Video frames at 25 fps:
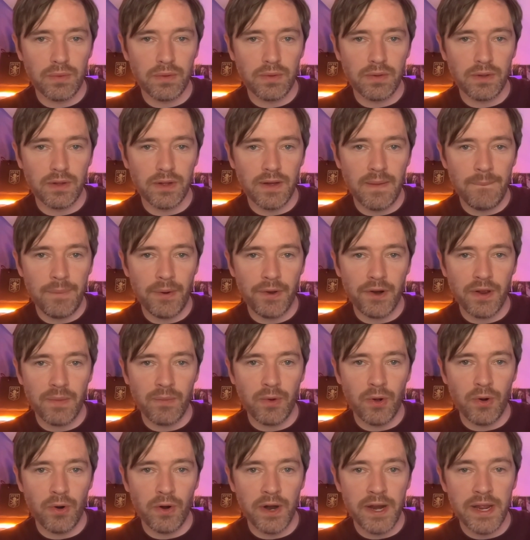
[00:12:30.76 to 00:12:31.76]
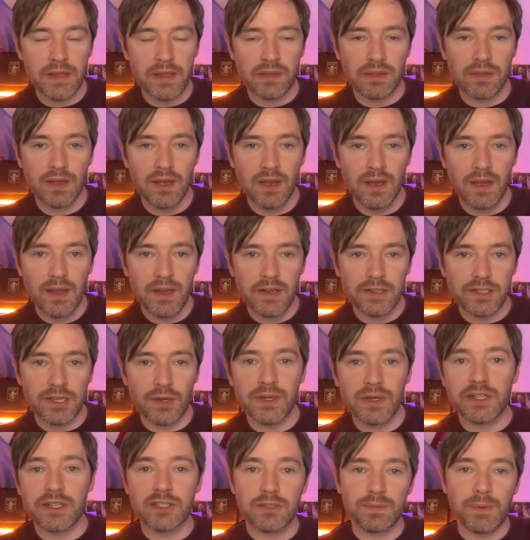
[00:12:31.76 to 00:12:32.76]
at Bodymore Heath, so we
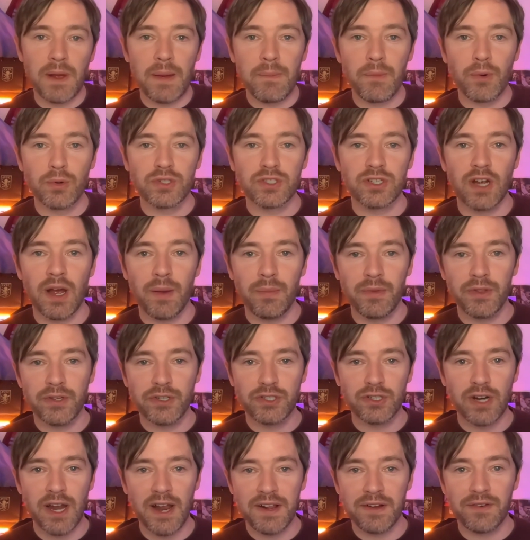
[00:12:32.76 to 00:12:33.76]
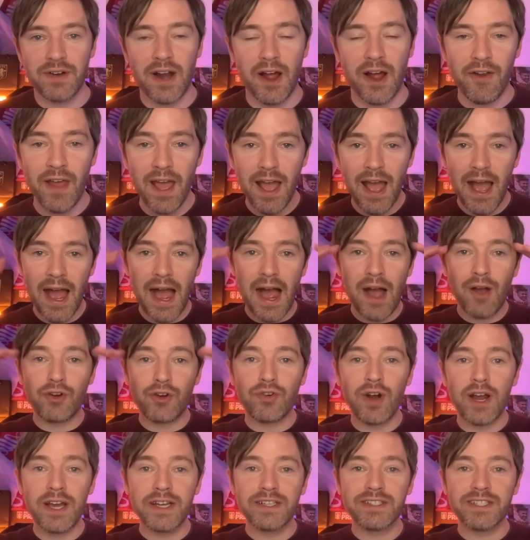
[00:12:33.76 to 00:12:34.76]
can spend more time at the training ground. How
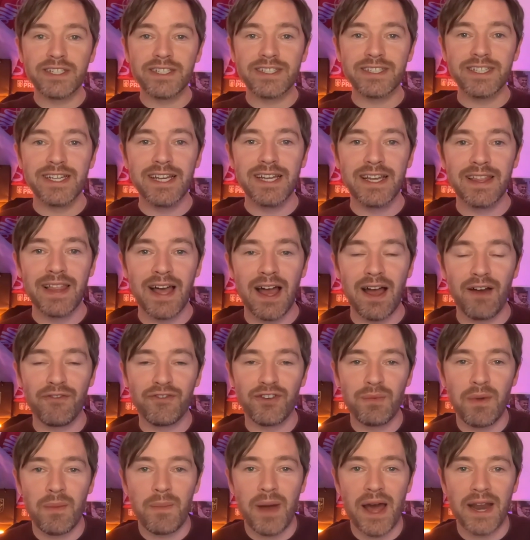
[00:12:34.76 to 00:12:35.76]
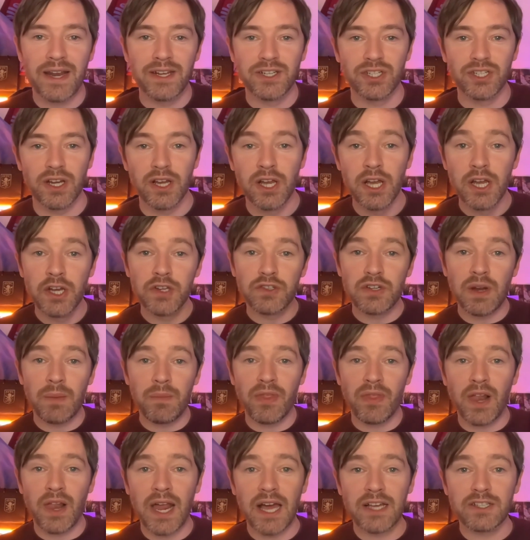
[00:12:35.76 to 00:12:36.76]
great is it to hear that from a manager? Do you remember
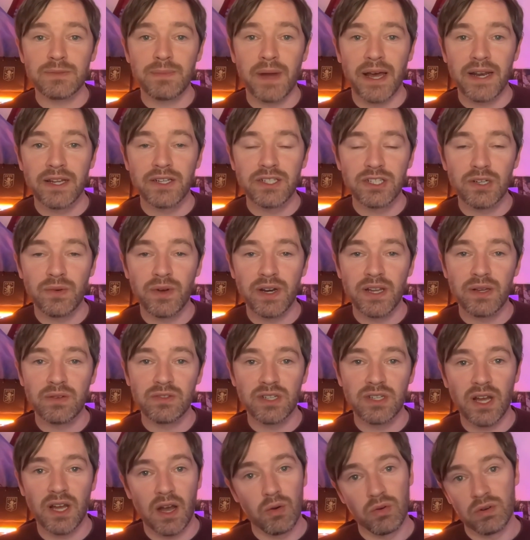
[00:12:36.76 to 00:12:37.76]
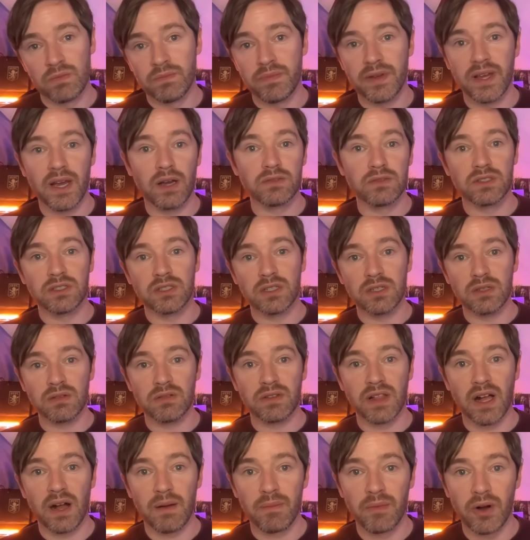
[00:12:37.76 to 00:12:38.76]
the last manager when he was like, I wouldn't be able to do it
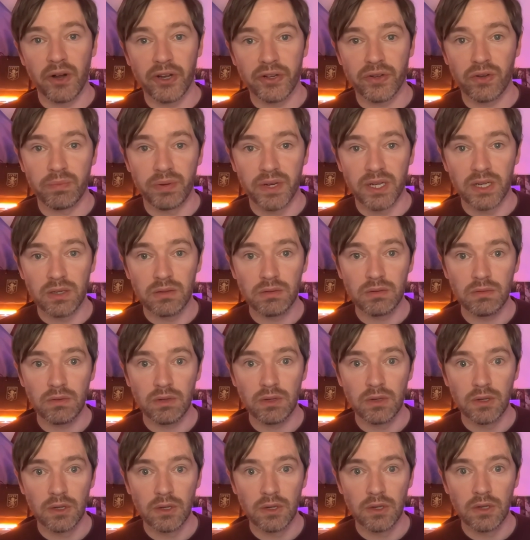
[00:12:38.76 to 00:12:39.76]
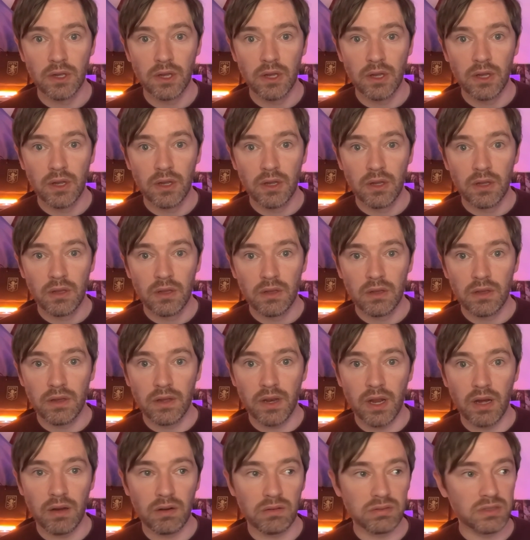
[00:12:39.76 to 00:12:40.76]
without Michael Beale?
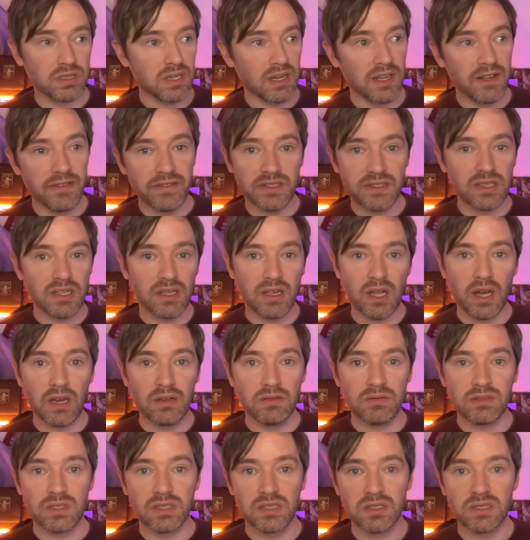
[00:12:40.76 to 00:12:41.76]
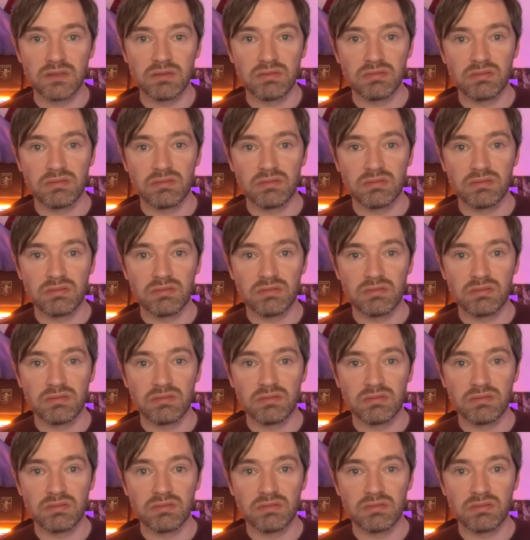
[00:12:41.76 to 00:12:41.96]
I'll just leave it to the coaches.